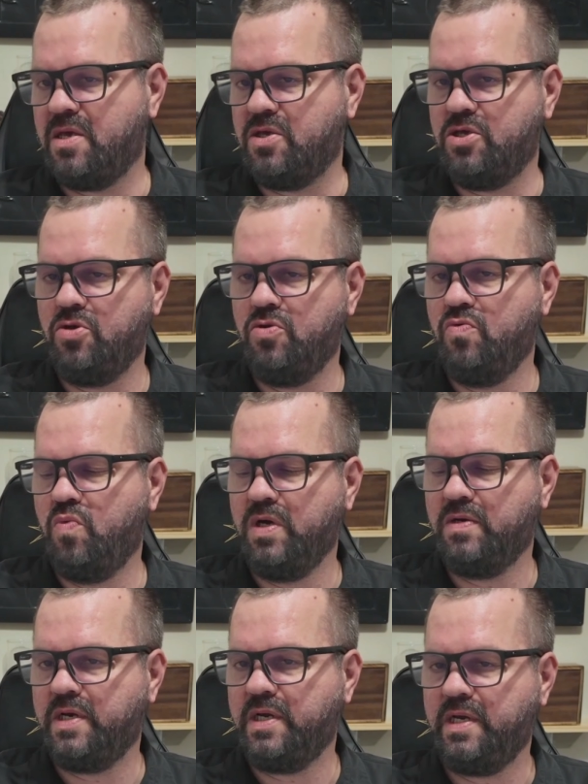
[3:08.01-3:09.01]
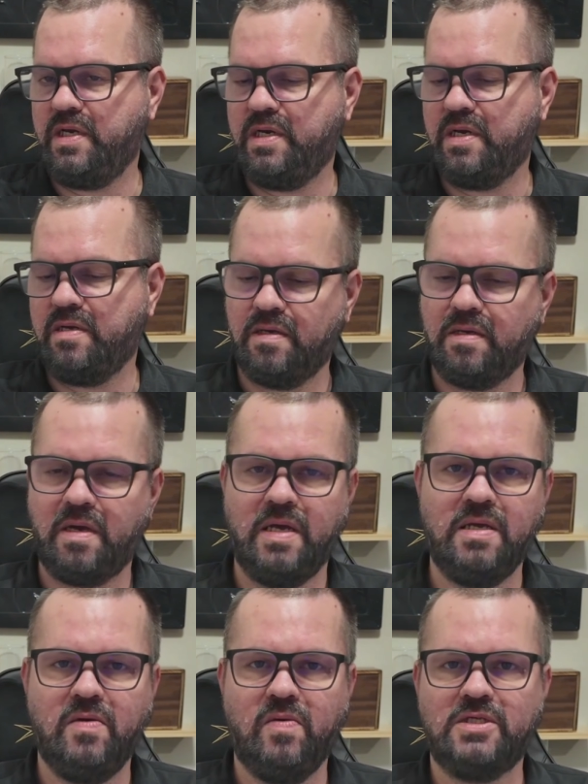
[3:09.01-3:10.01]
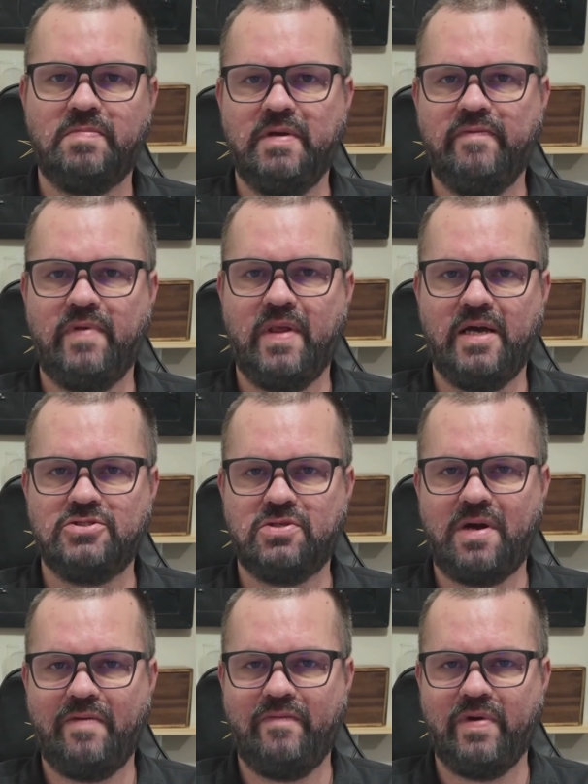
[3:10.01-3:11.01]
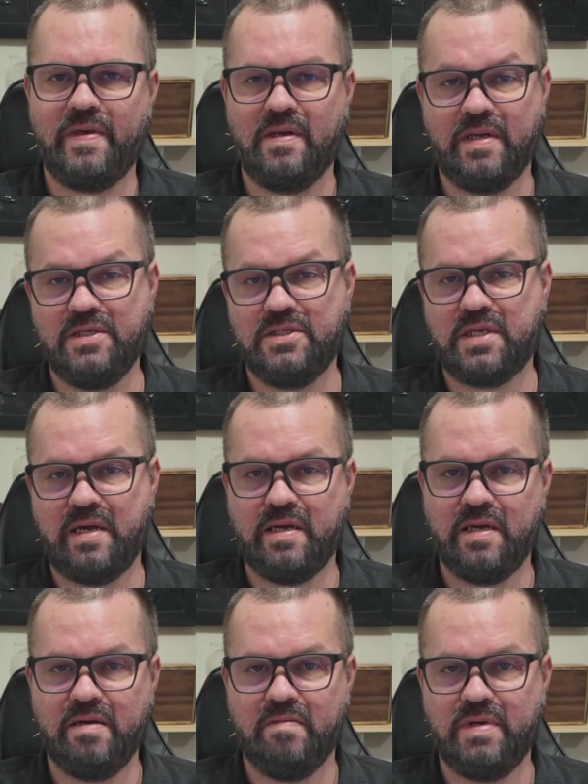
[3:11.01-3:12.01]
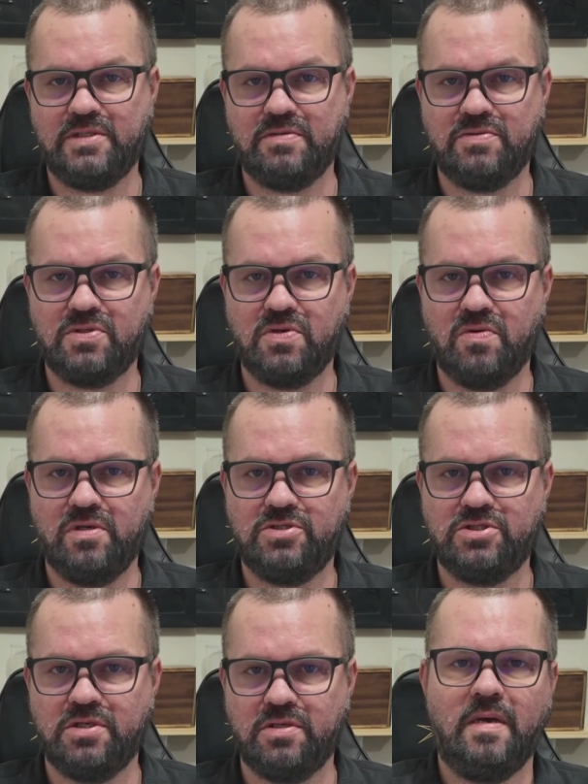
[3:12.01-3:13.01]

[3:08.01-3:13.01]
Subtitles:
You will need a USB flash drive with at least 8 gigabits of storage,